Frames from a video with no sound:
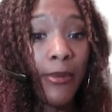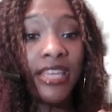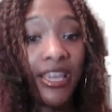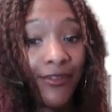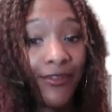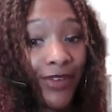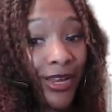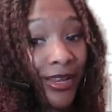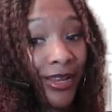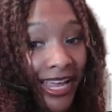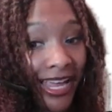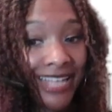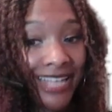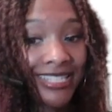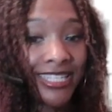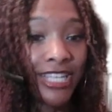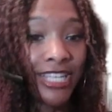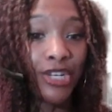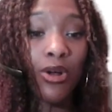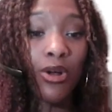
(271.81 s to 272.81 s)
Given, like I
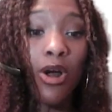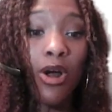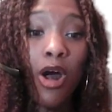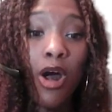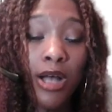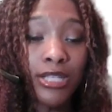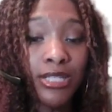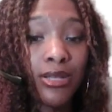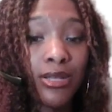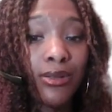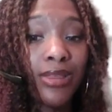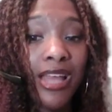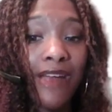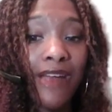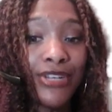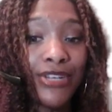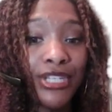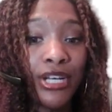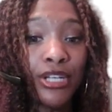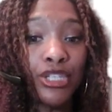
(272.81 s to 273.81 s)
said, you're also
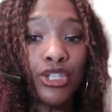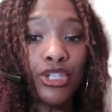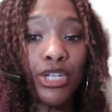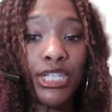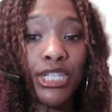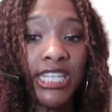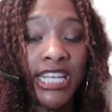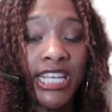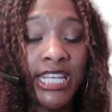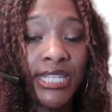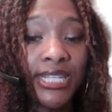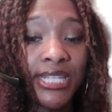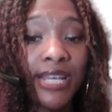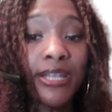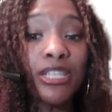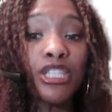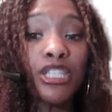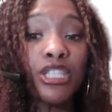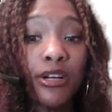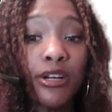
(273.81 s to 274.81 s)
leveraging strategic
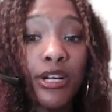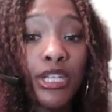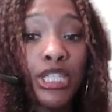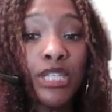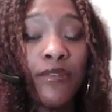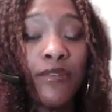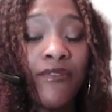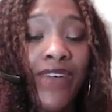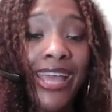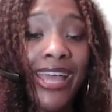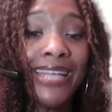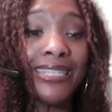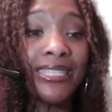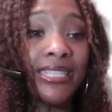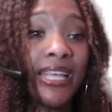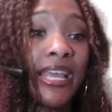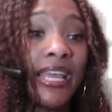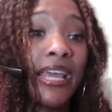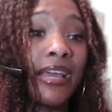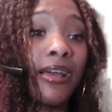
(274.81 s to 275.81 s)
search
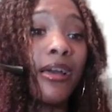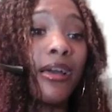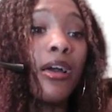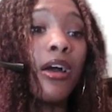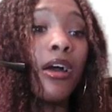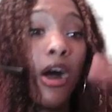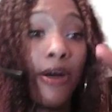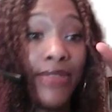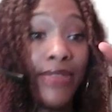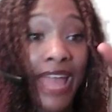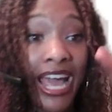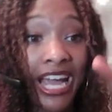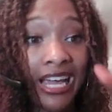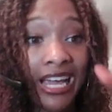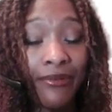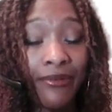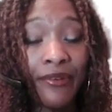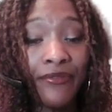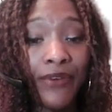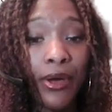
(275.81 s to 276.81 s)
facing on that
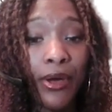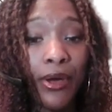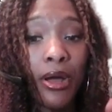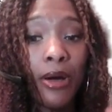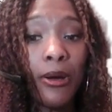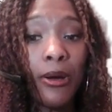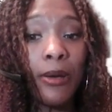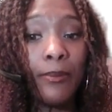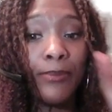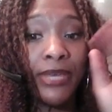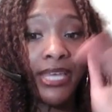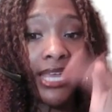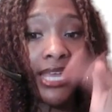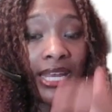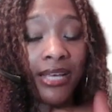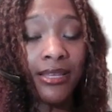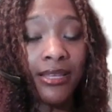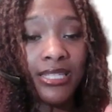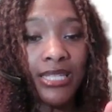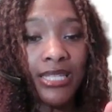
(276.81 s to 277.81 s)
cover photo,
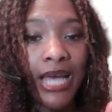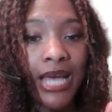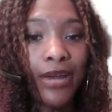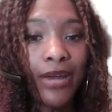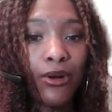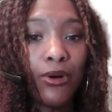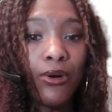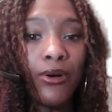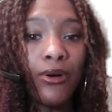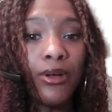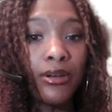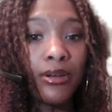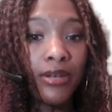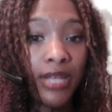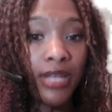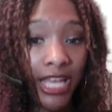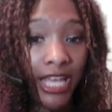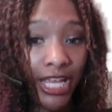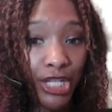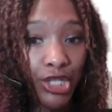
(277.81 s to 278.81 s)
beginning of the title,
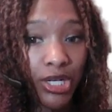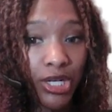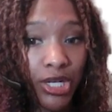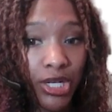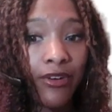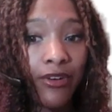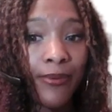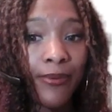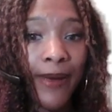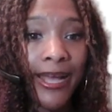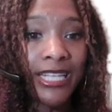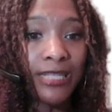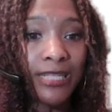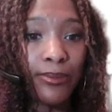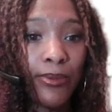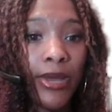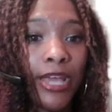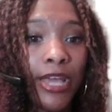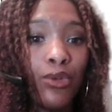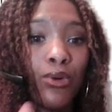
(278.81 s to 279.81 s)
entry-level price
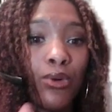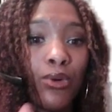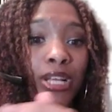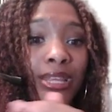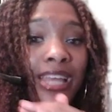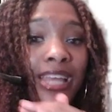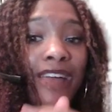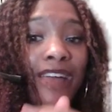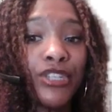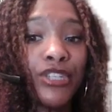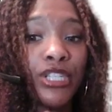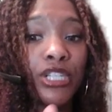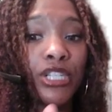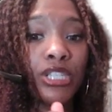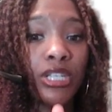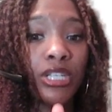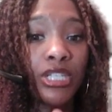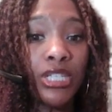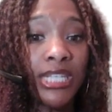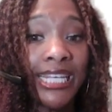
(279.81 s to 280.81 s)
point, you are leveraging
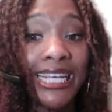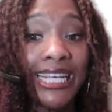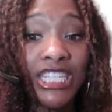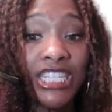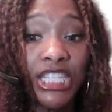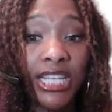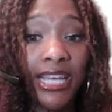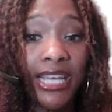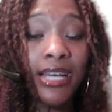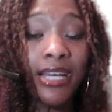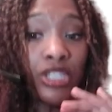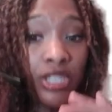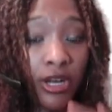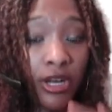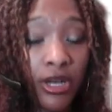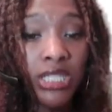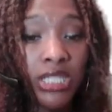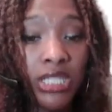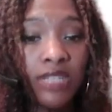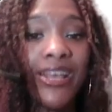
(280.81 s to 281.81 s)
strategic
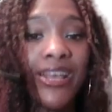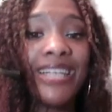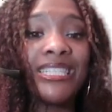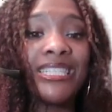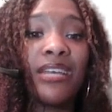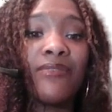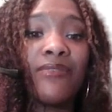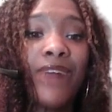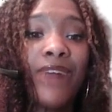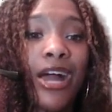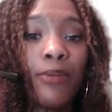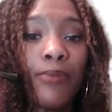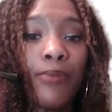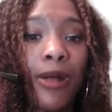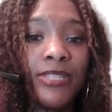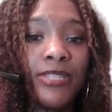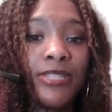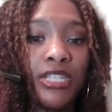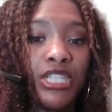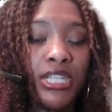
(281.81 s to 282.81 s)
search-facing value
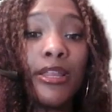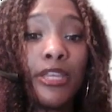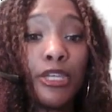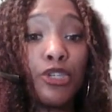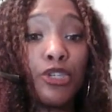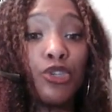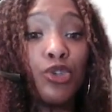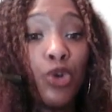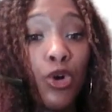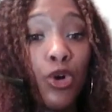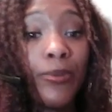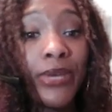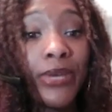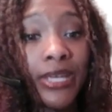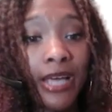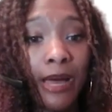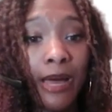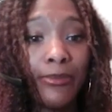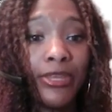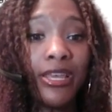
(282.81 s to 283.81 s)
proposition, then you'll
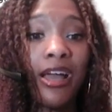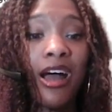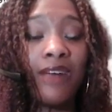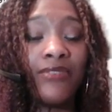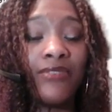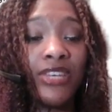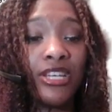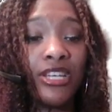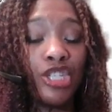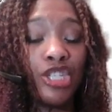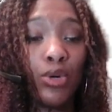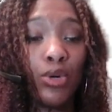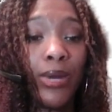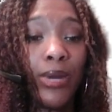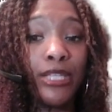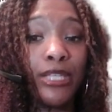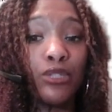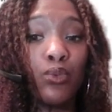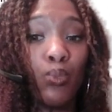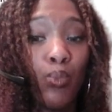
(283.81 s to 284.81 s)
become the obvious
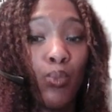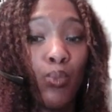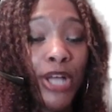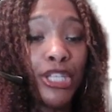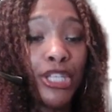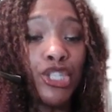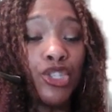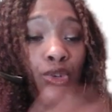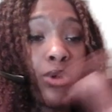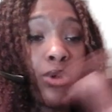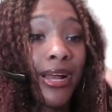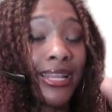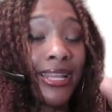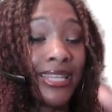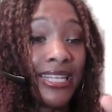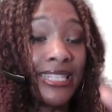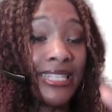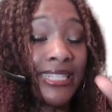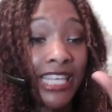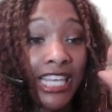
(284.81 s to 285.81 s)
choice once you are at
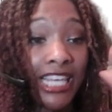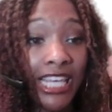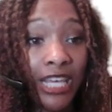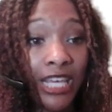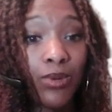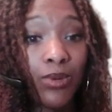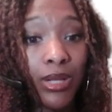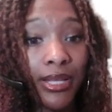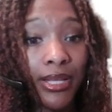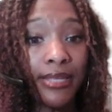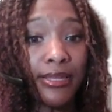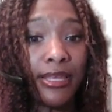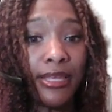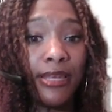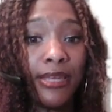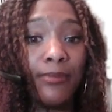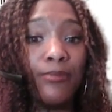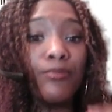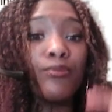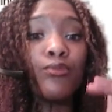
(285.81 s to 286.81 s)
least equaling
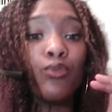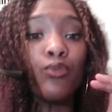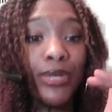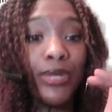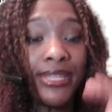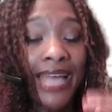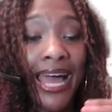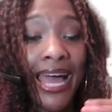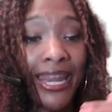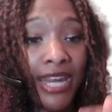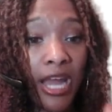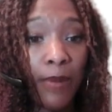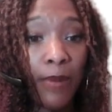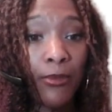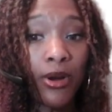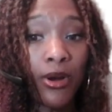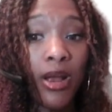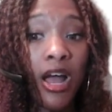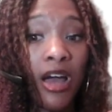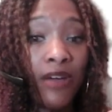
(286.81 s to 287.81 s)
them with that
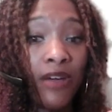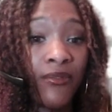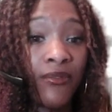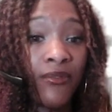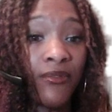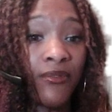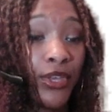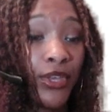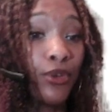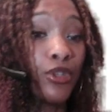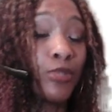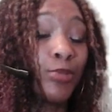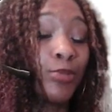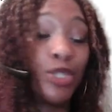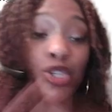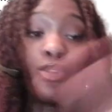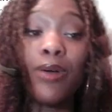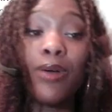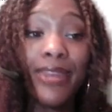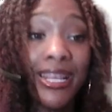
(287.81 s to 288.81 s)
number of reviews.
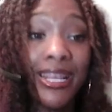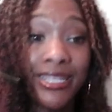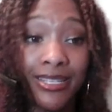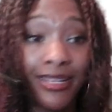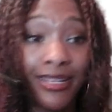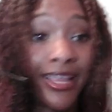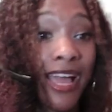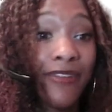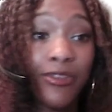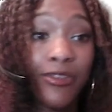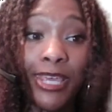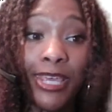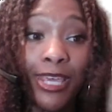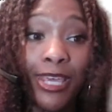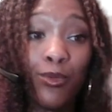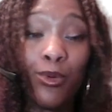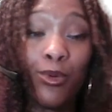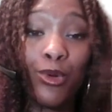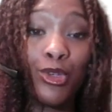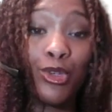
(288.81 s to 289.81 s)
But you don't necessarily have to be
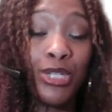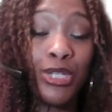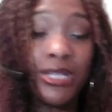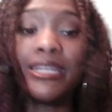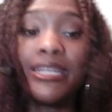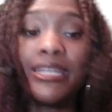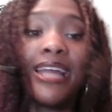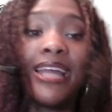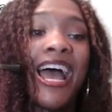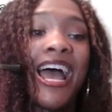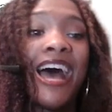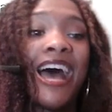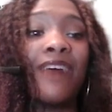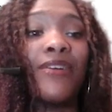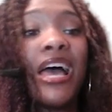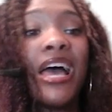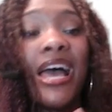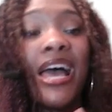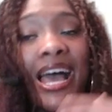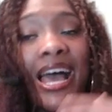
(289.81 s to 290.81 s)
equal. You just need to have
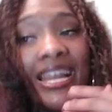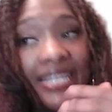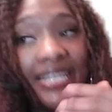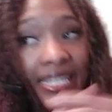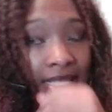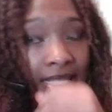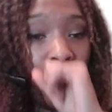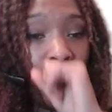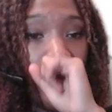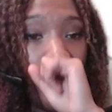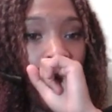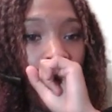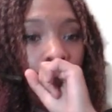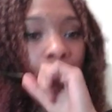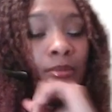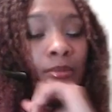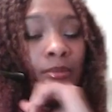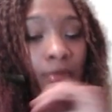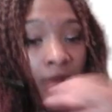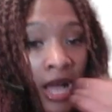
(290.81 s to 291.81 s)
a decent amount
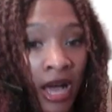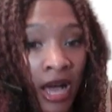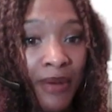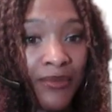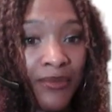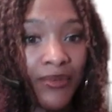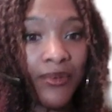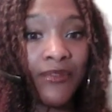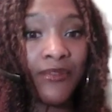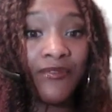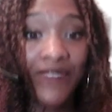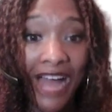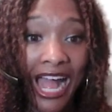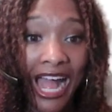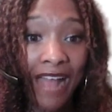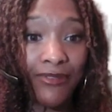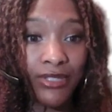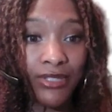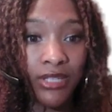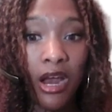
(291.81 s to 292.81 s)
of
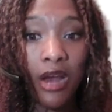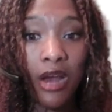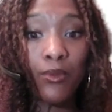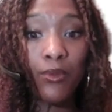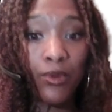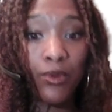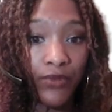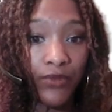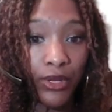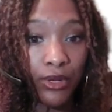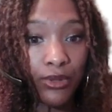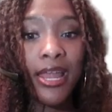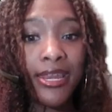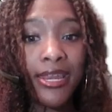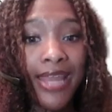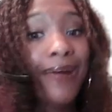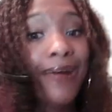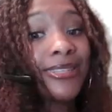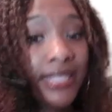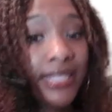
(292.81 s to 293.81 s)
5-star reviews.
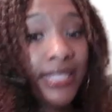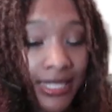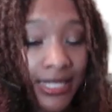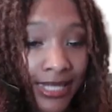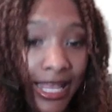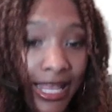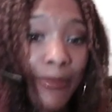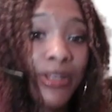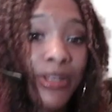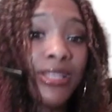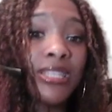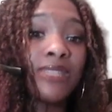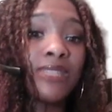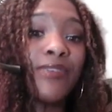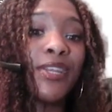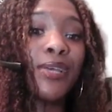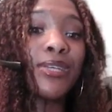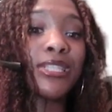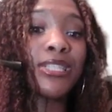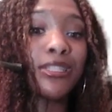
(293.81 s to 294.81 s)
Now, as a disclaimer, this
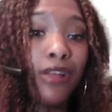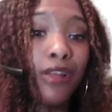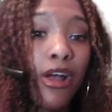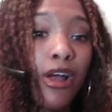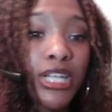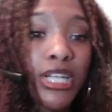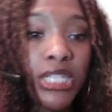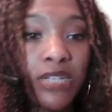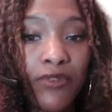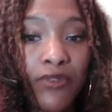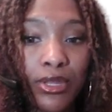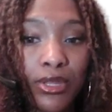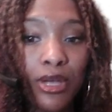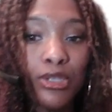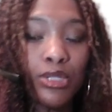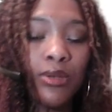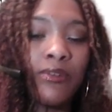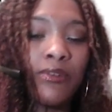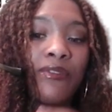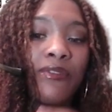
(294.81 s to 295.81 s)
video is largely for
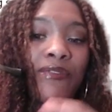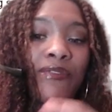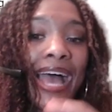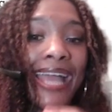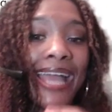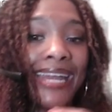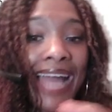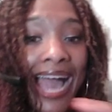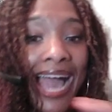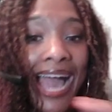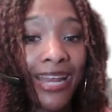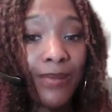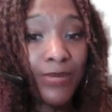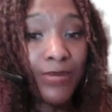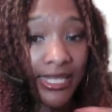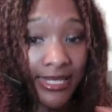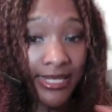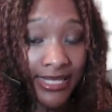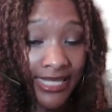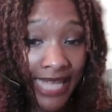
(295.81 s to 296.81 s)
those who define
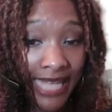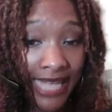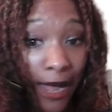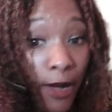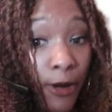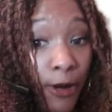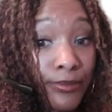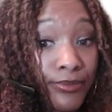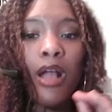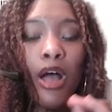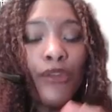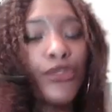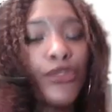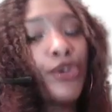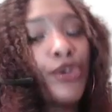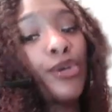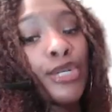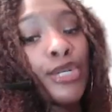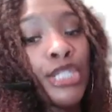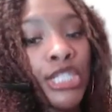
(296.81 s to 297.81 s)
items to sell, although
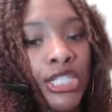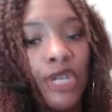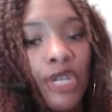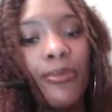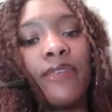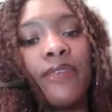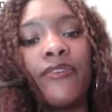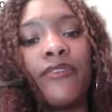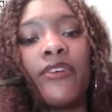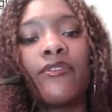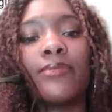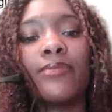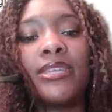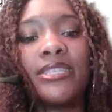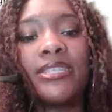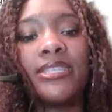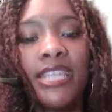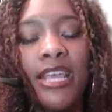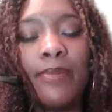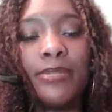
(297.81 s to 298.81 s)
you'll still benefit from
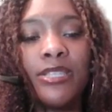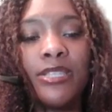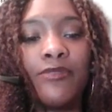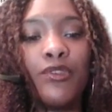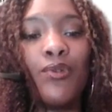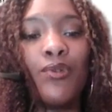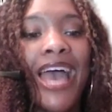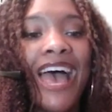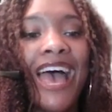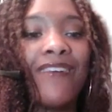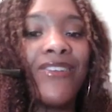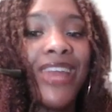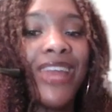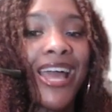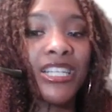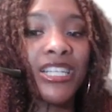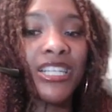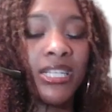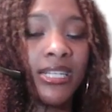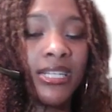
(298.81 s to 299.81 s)
these tips if you haven't actually